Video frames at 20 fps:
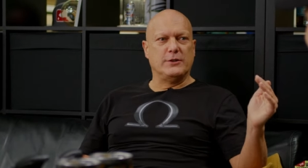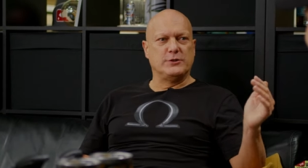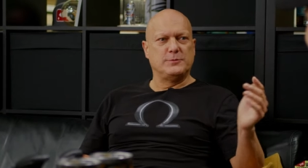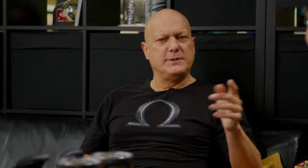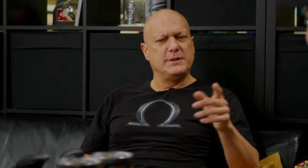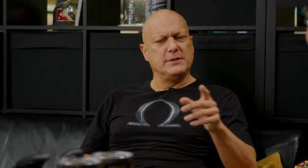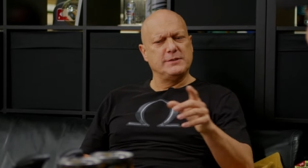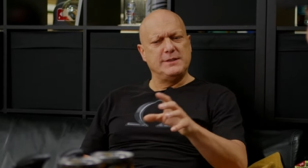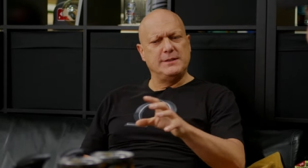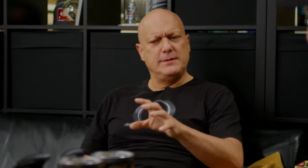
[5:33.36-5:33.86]
else
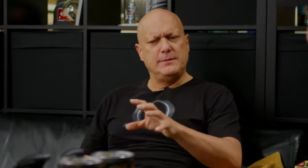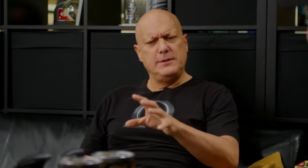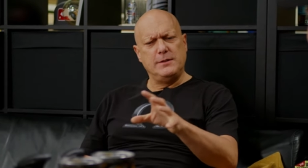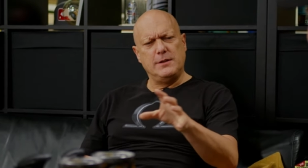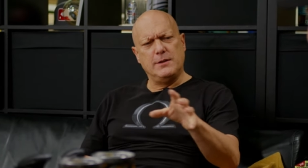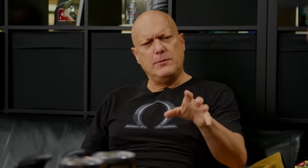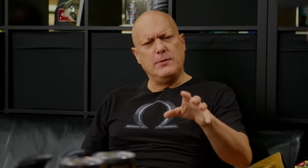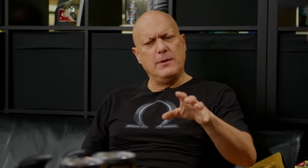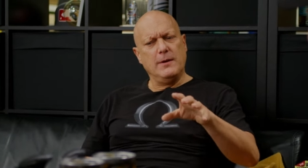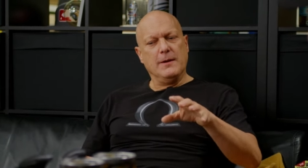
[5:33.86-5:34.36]
because,
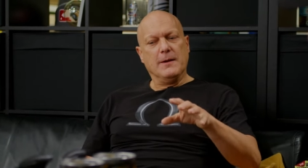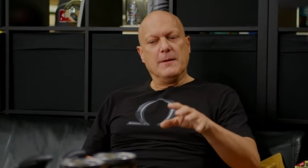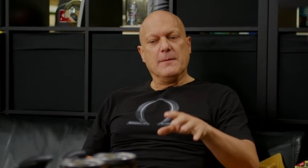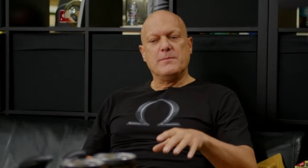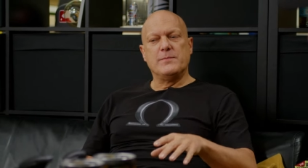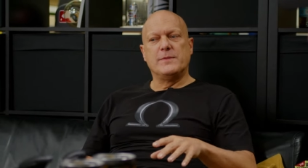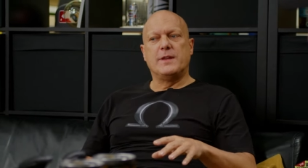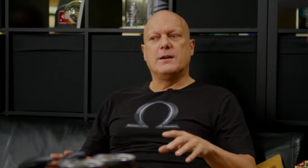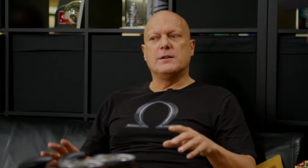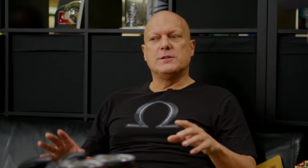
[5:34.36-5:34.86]
you know,
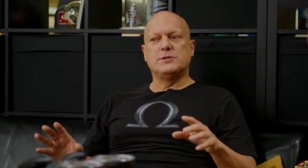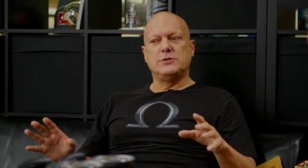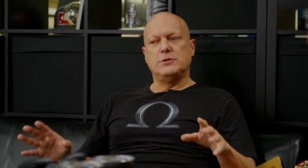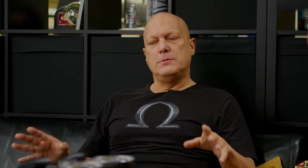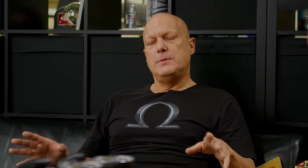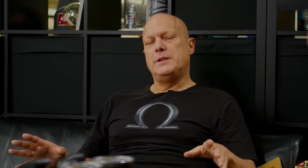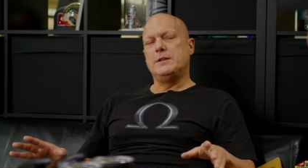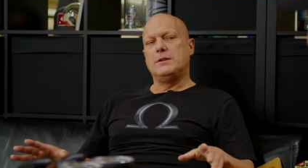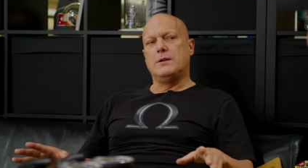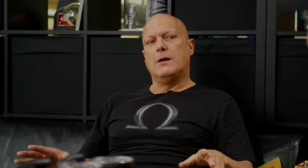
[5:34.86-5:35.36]
there are
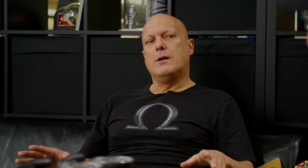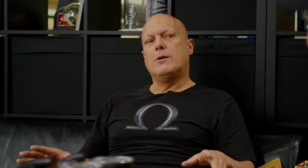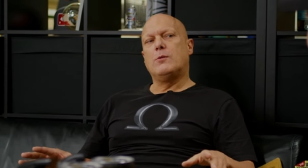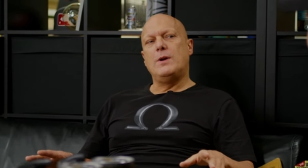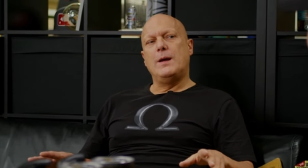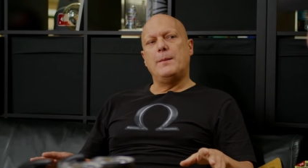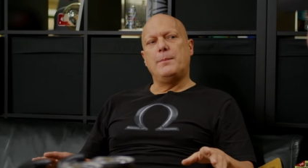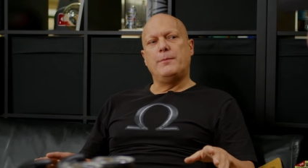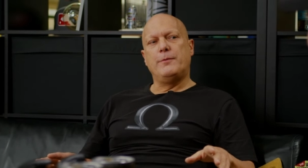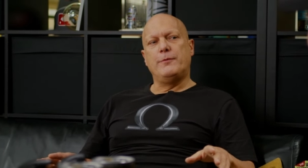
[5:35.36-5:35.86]
so many car
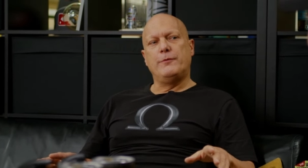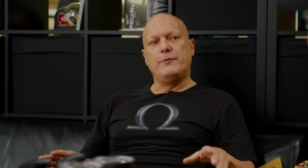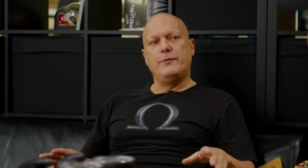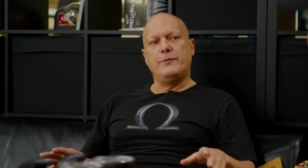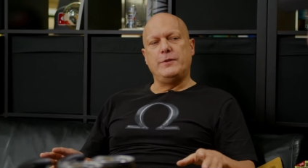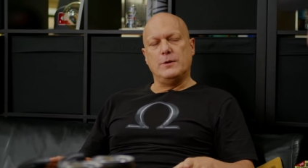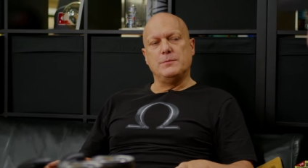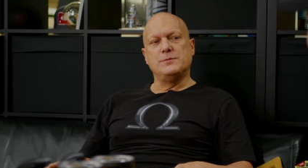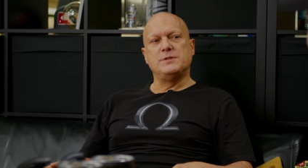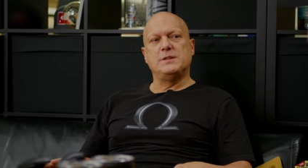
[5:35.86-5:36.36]
wrap
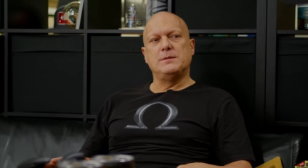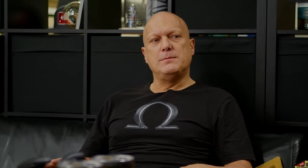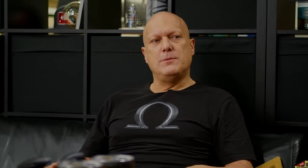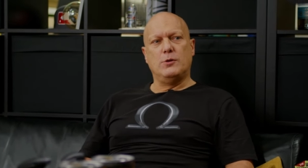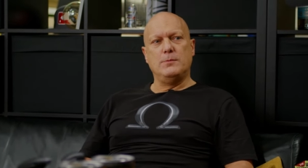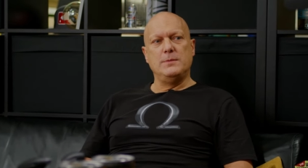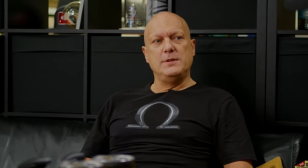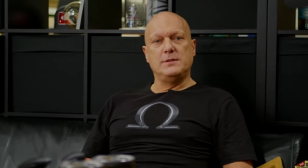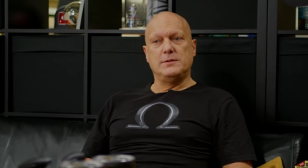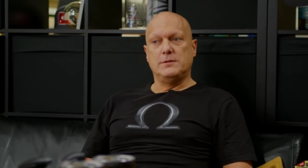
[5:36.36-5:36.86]
films at the
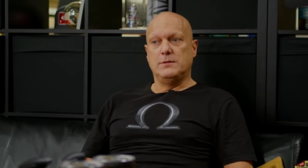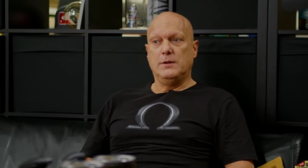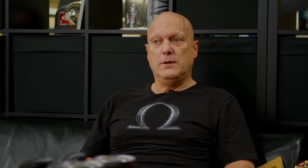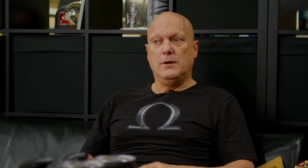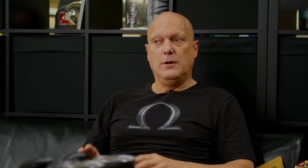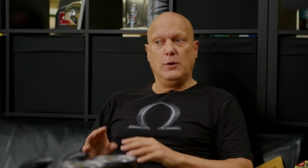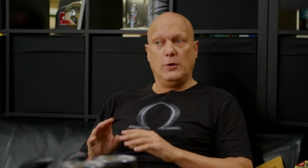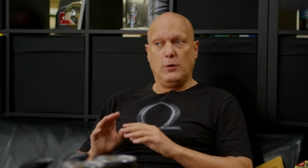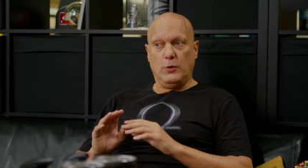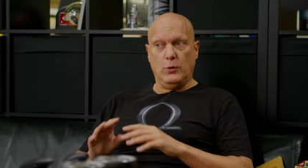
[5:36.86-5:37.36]
moment.
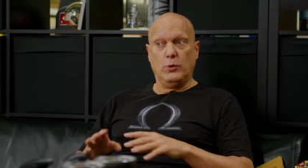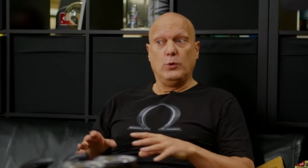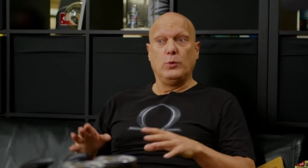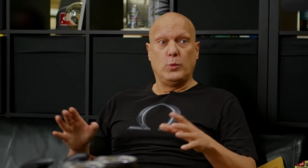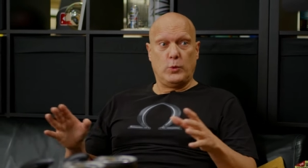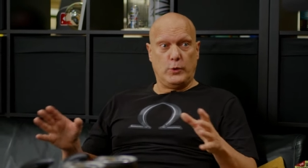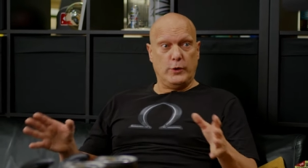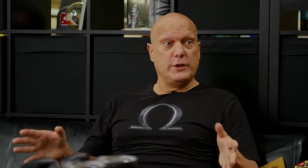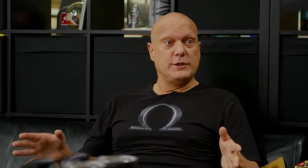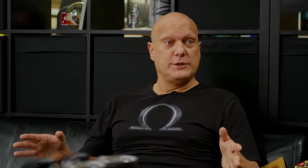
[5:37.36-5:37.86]
Right. All
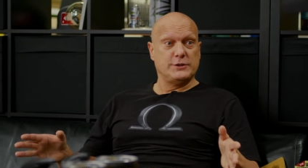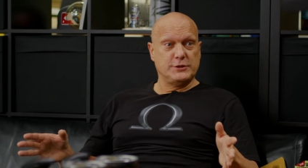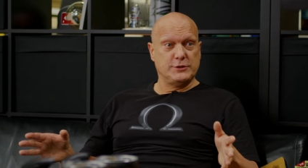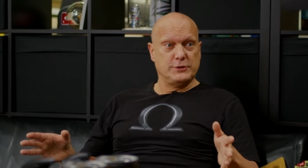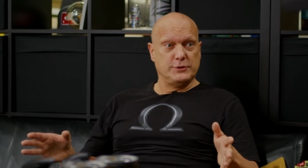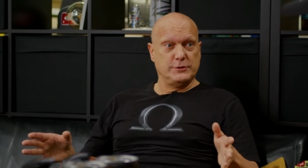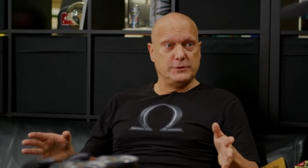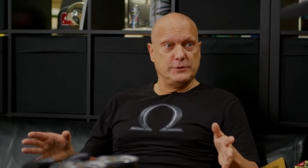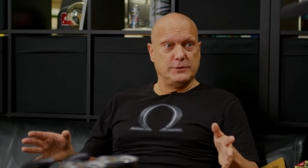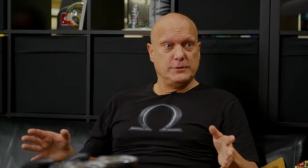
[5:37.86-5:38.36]
works.
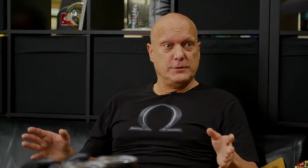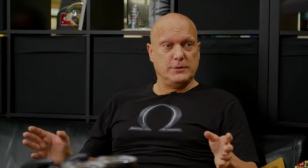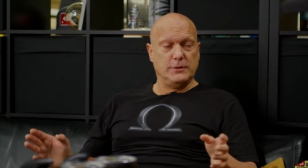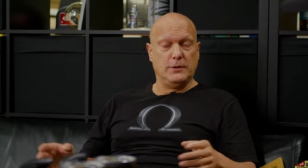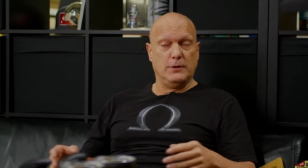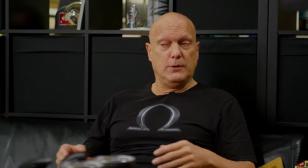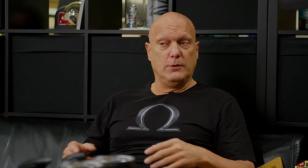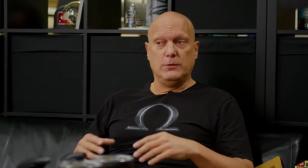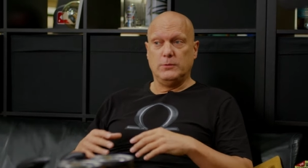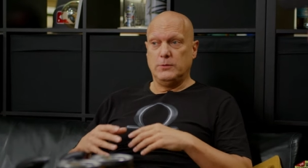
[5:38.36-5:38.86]
Right.
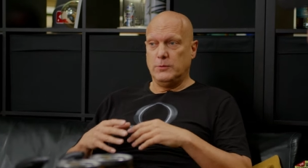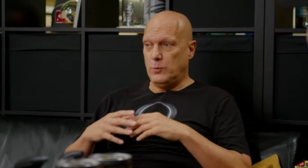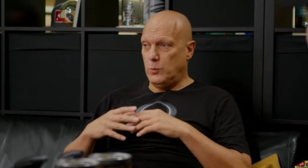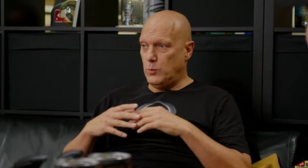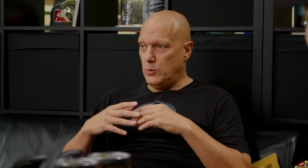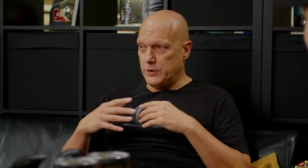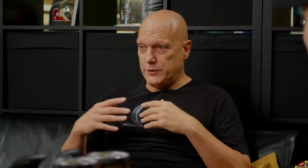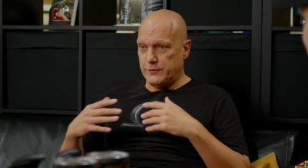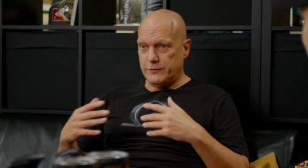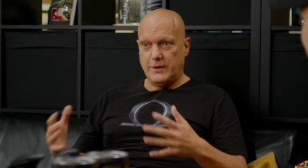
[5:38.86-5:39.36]
All
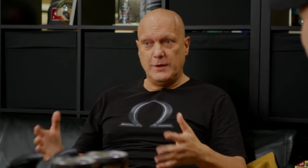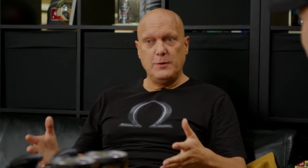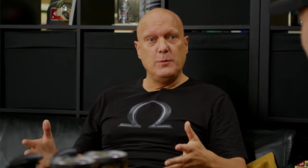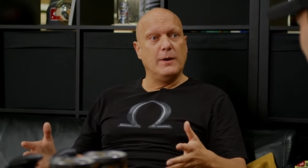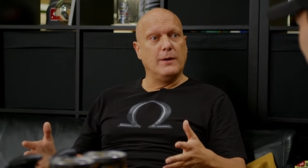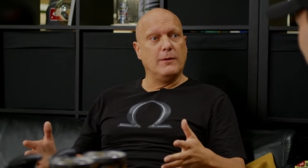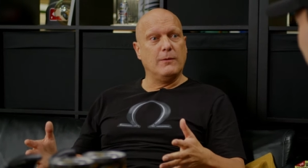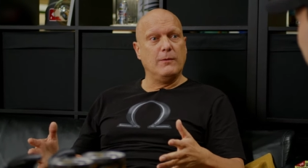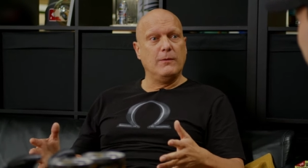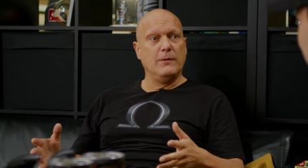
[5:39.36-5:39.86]
works very
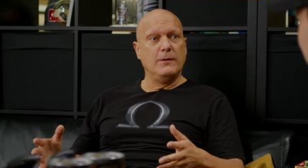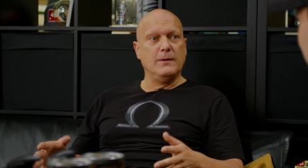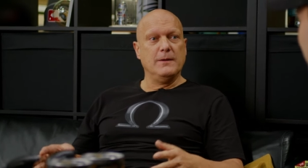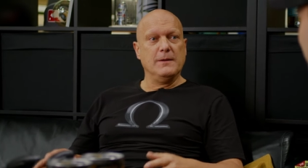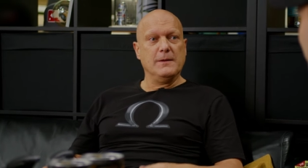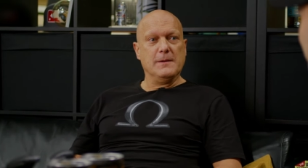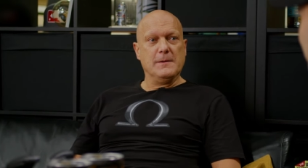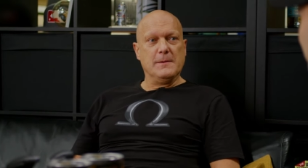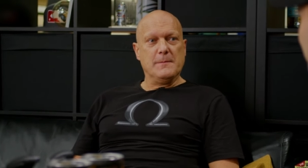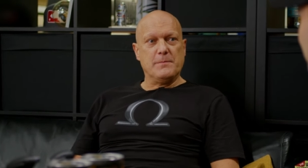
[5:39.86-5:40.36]
well.
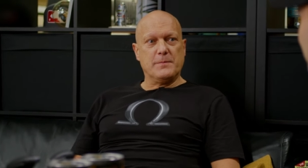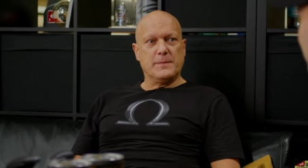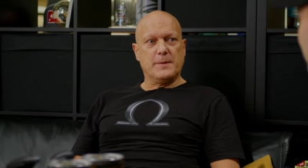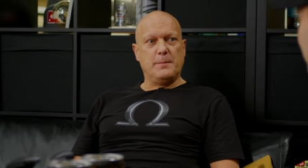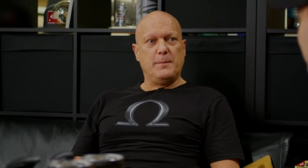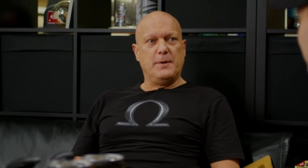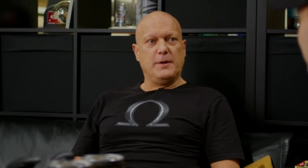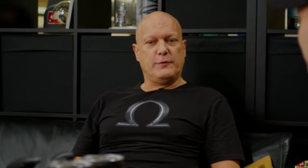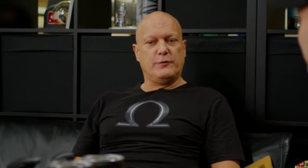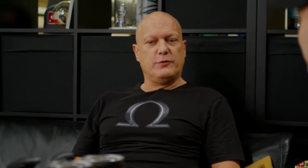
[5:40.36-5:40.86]

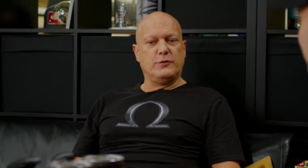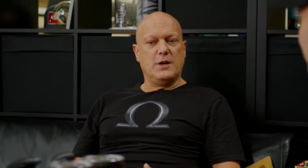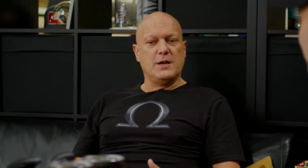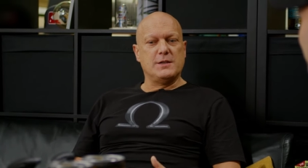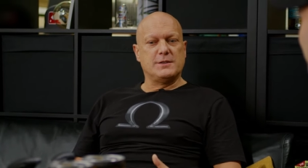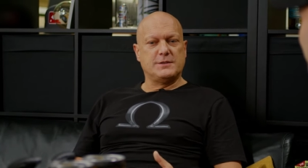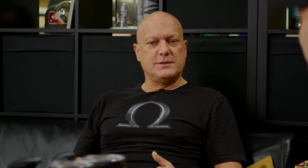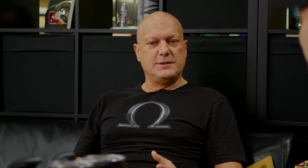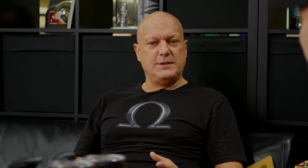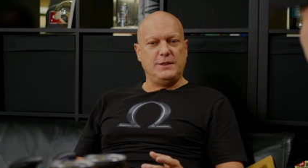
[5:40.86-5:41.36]
But for
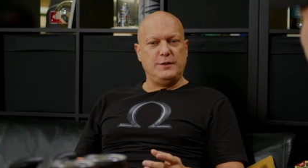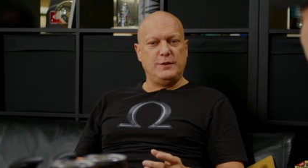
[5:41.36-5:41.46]
us,